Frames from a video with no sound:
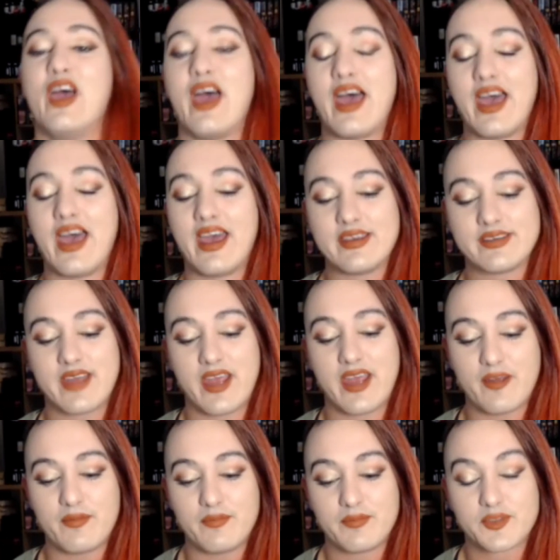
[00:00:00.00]

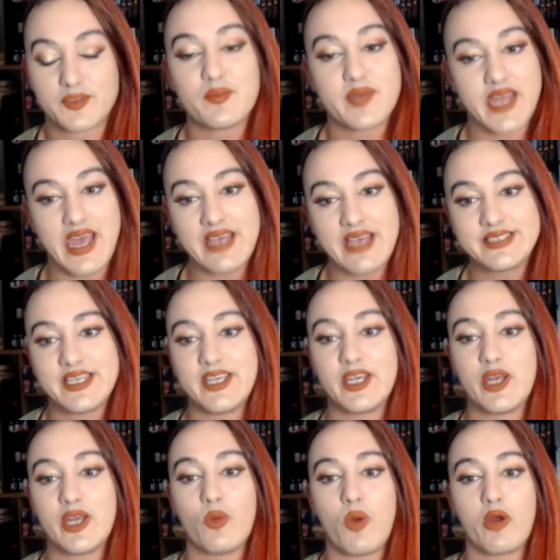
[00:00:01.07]
And somebody asked her, you
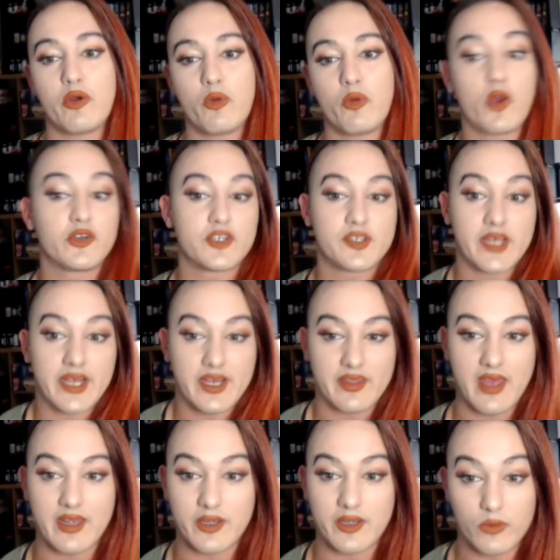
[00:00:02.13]
know, what do you think of
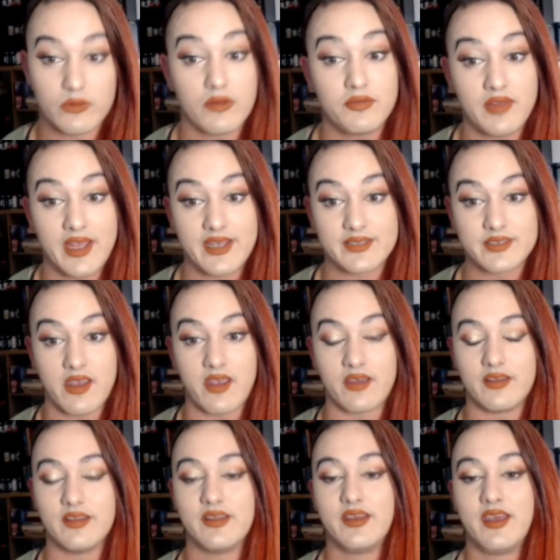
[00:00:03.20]
that new Lovelace
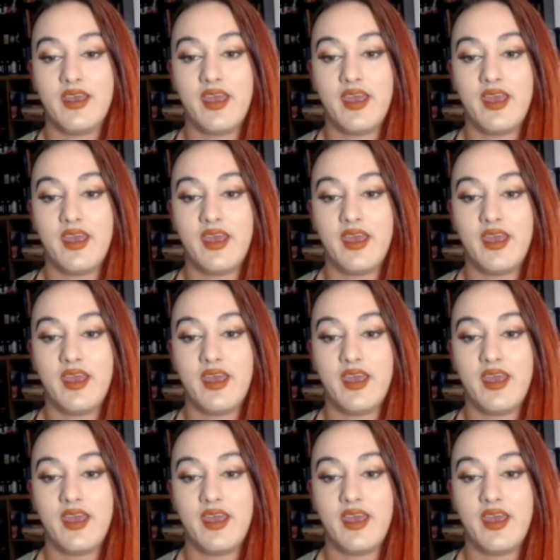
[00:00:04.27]
girl?